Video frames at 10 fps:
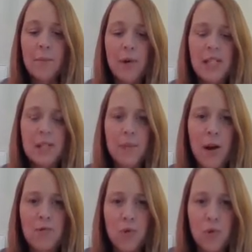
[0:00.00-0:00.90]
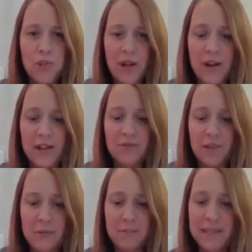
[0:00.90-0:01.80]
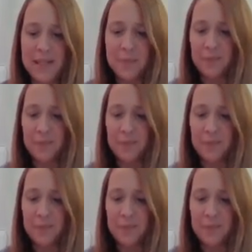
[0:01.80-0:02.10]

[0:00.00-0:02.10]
braced by wrought iron ribs.